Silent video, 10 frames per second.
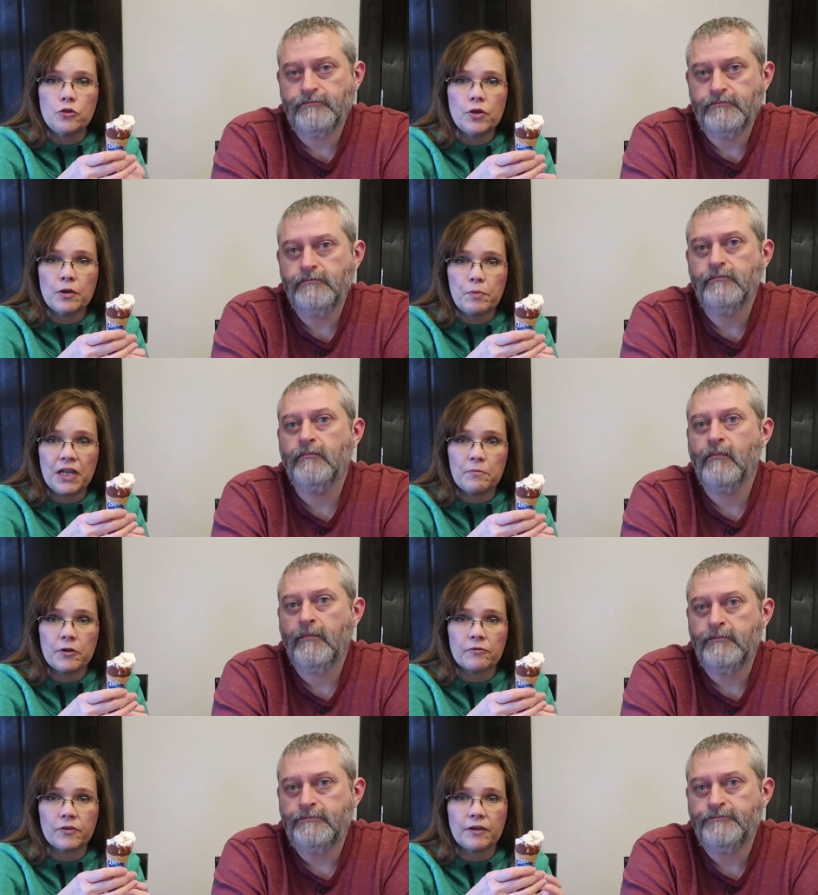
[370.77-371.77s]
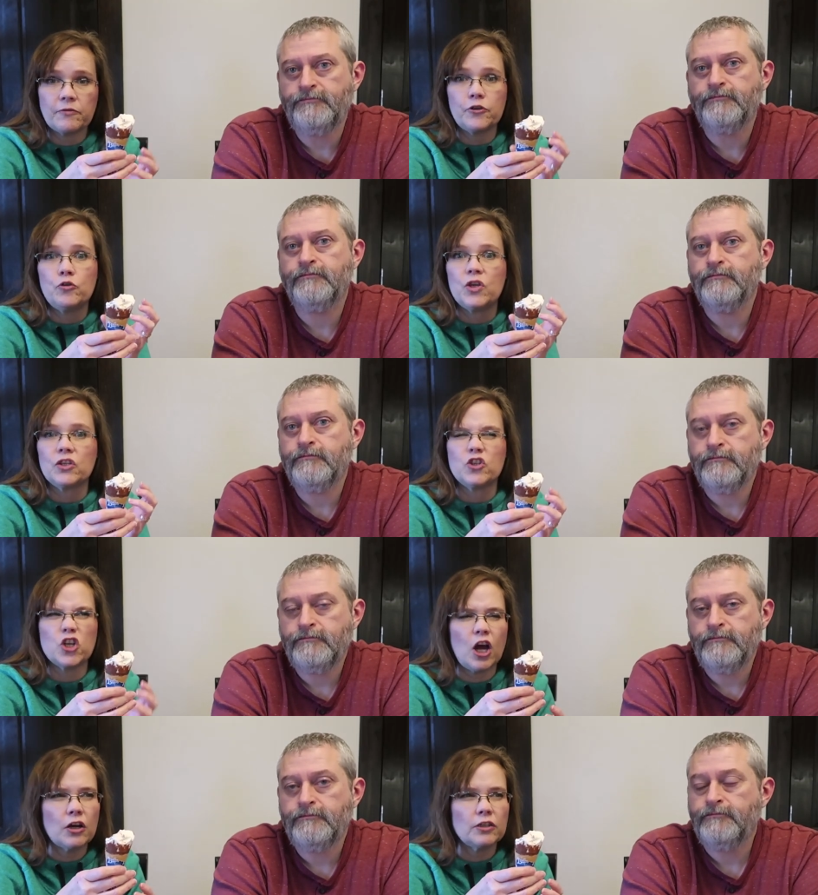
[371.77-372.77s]
Speaker 1: do get a peanut butter flavor. You get
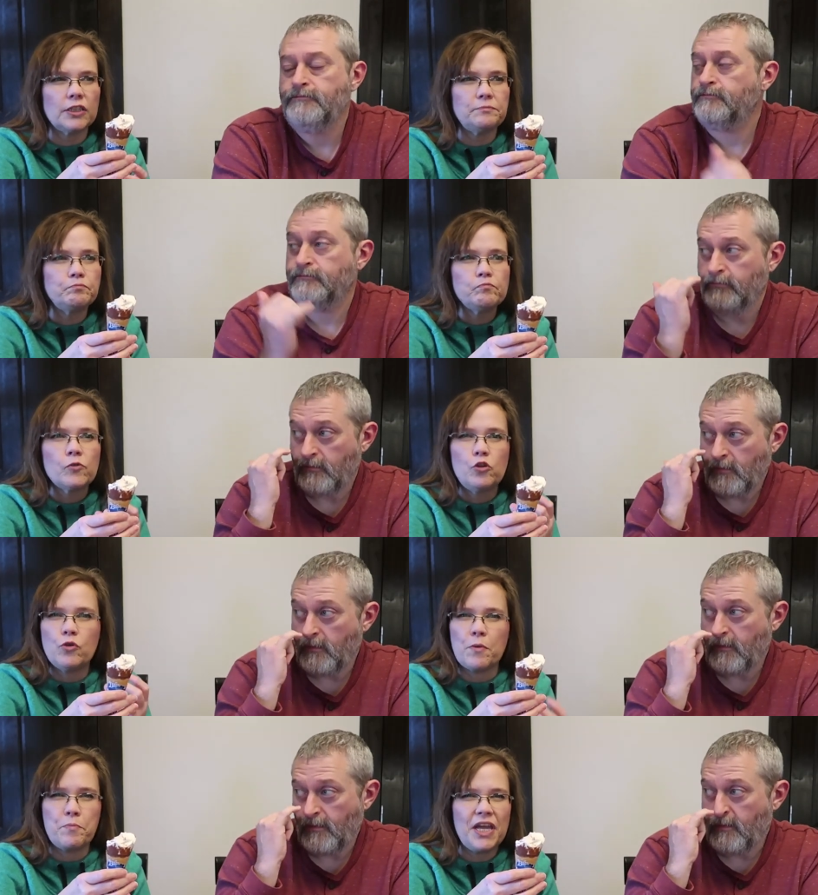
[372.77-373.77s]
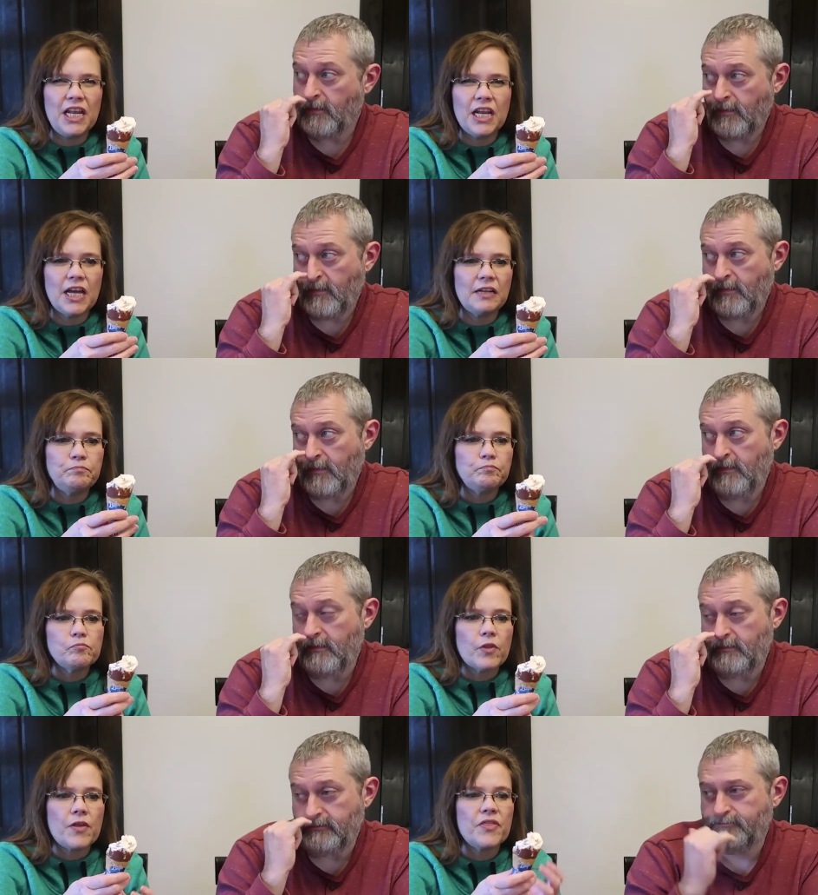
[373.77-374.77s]
chocolate. You get peanut.
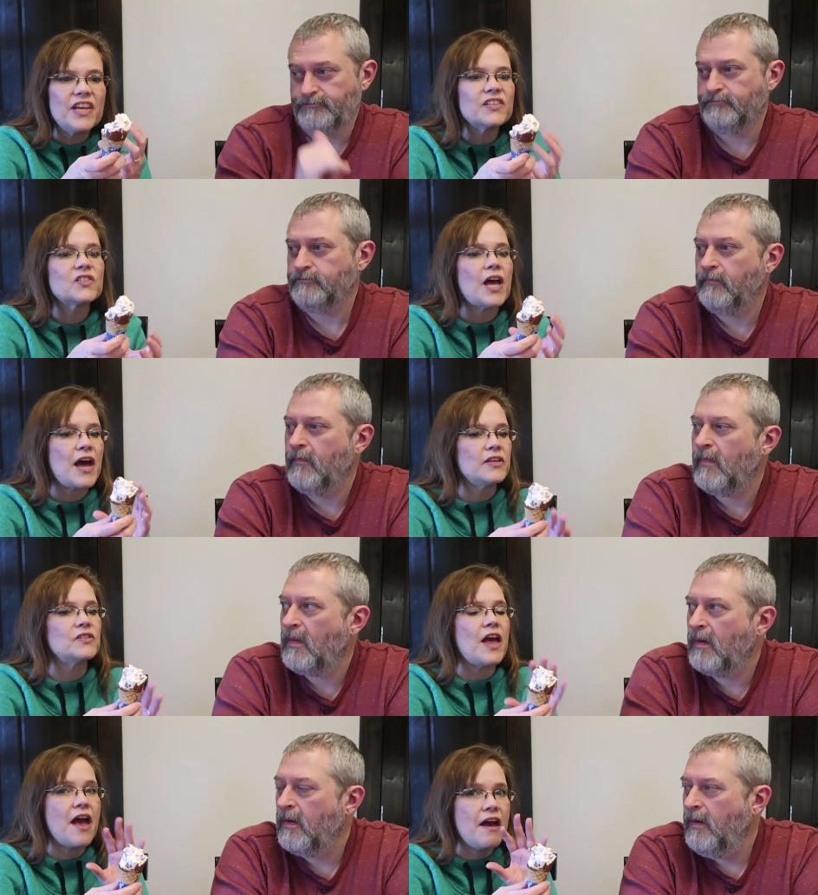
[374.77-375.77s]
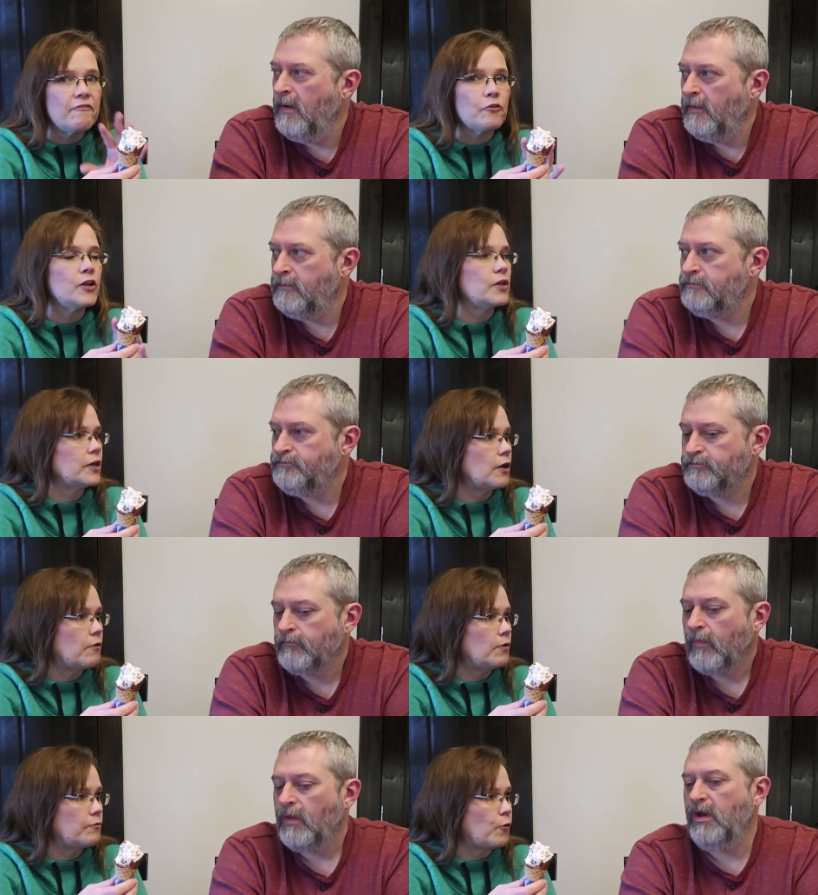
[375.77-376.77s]
This has everything
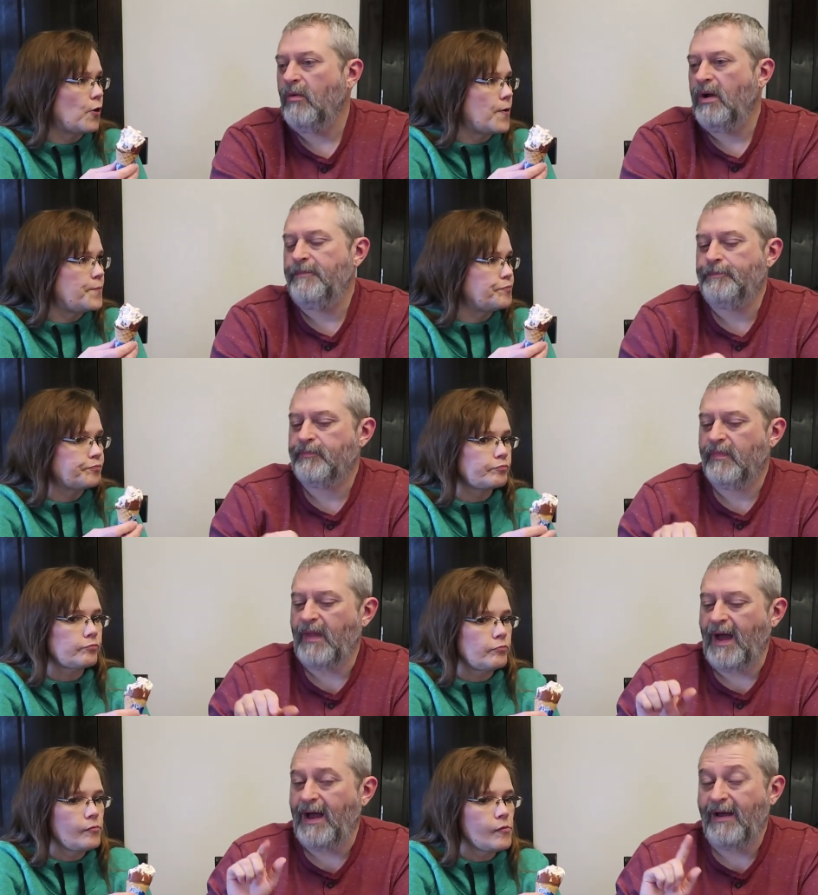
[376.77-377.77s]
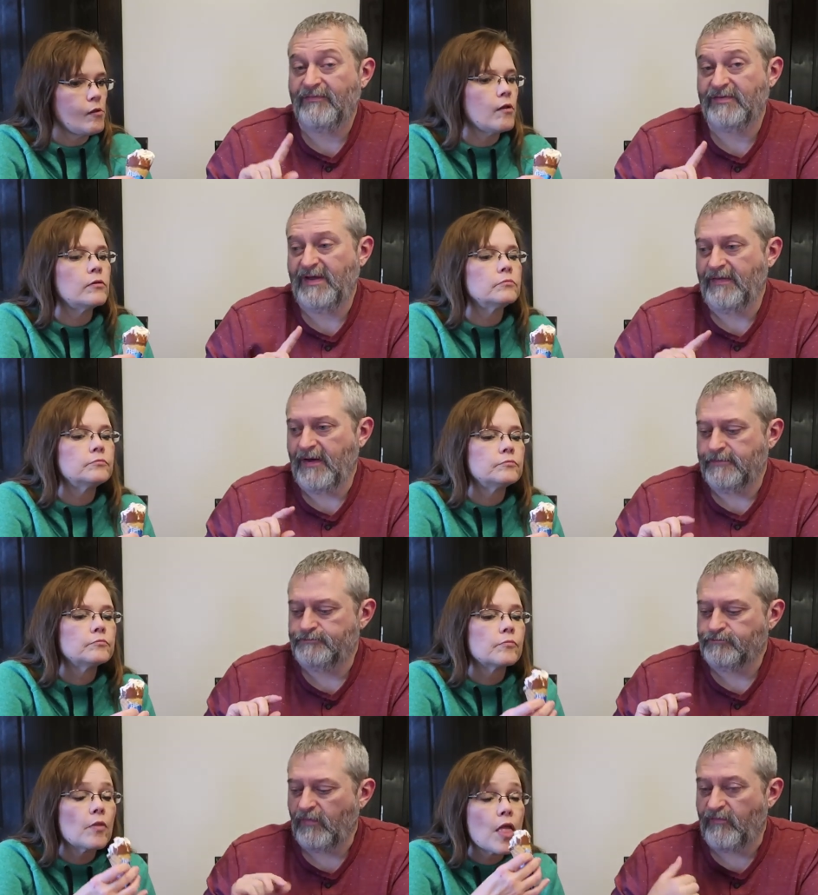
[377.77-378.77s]
going.
Speaker 2: you know it. what? I have to say though
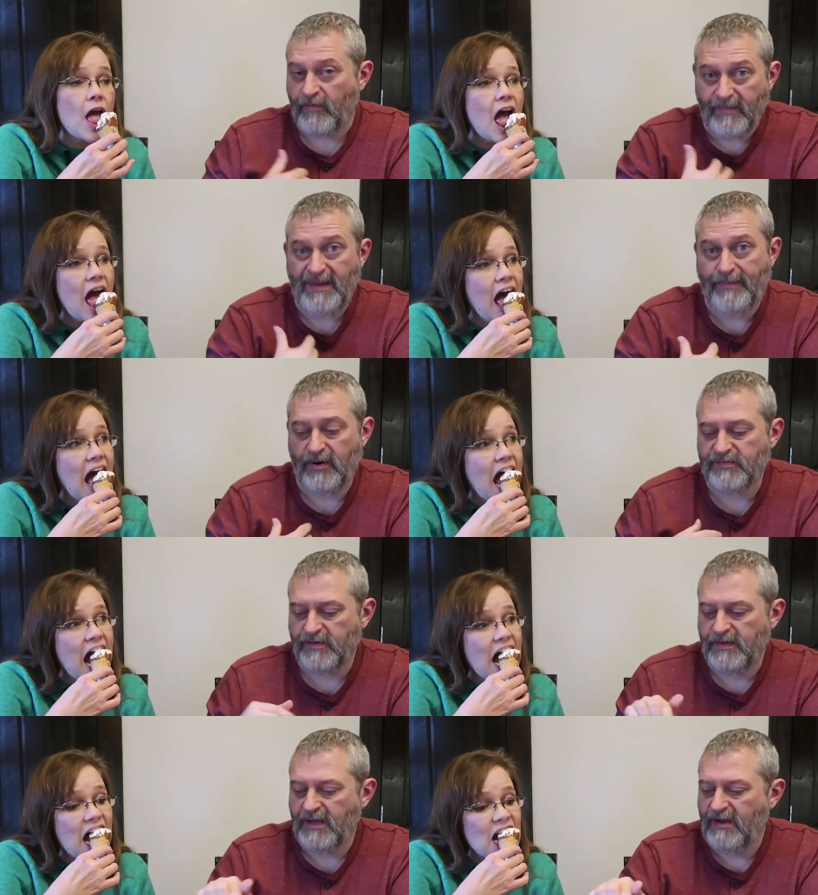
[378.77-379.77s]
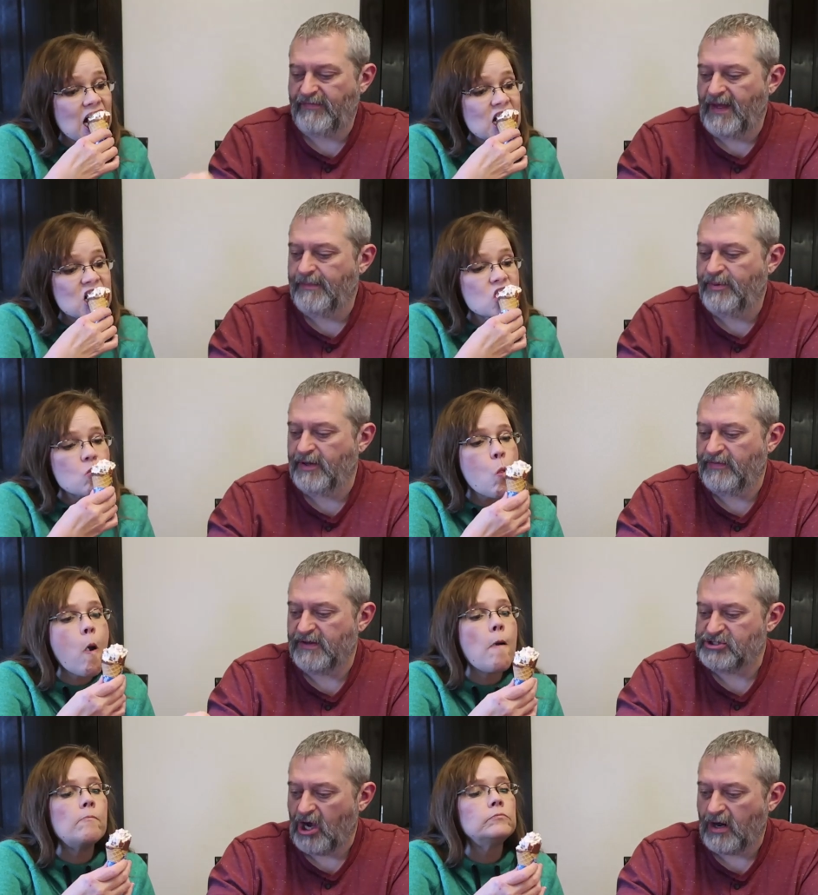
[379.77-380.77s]
for me personally, if they had put
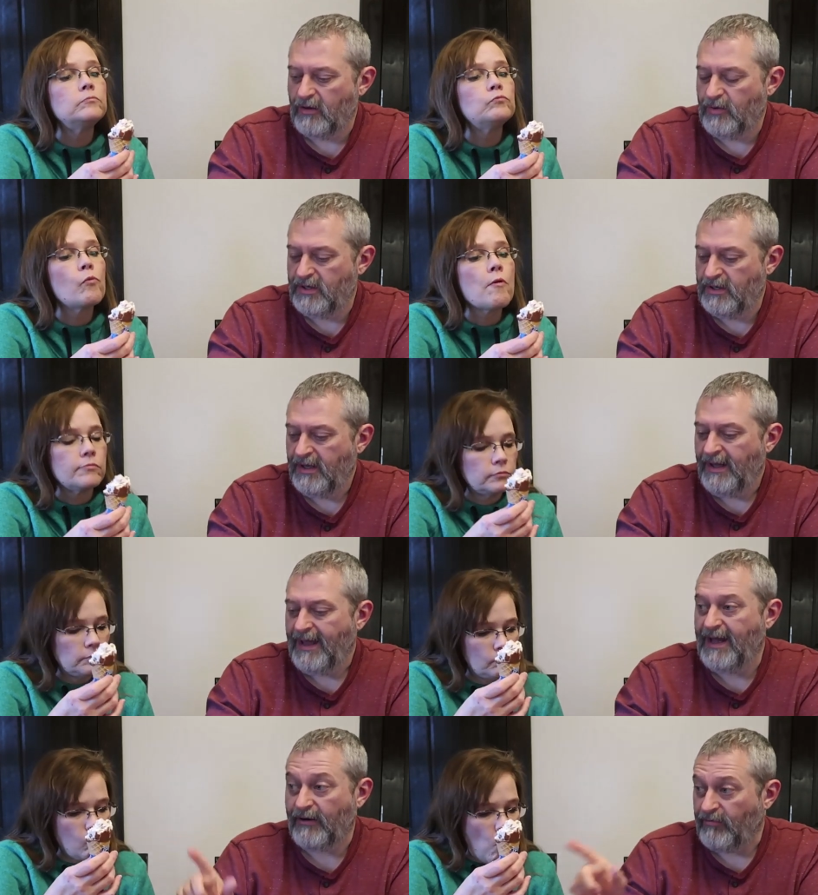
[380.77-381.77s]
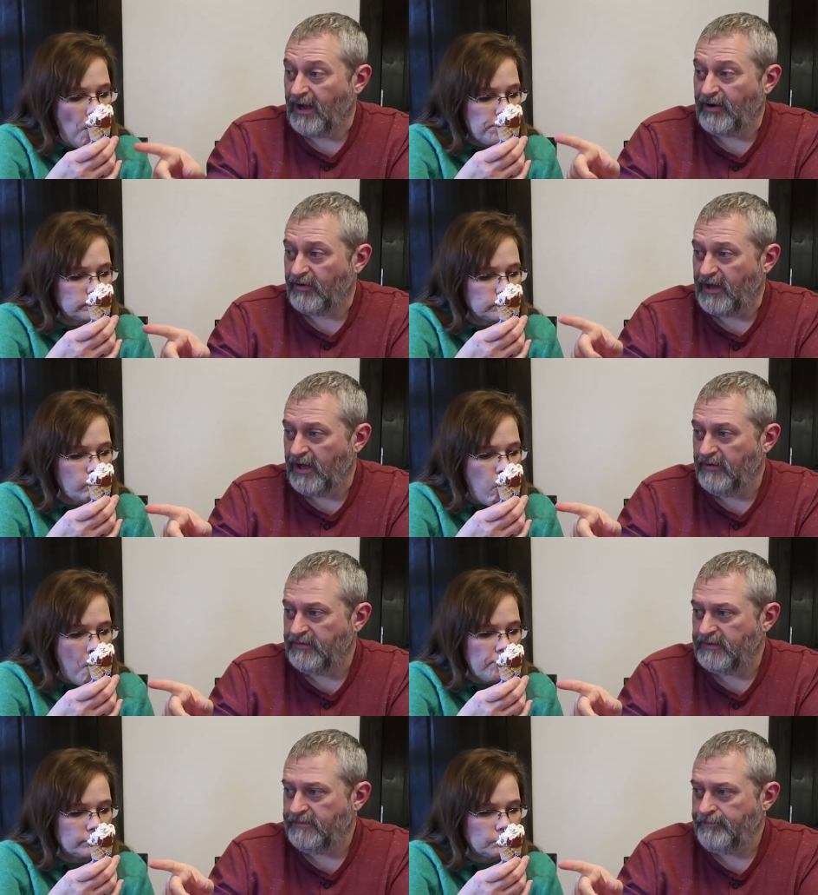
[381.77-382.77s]
the chocolate one in a regular cone,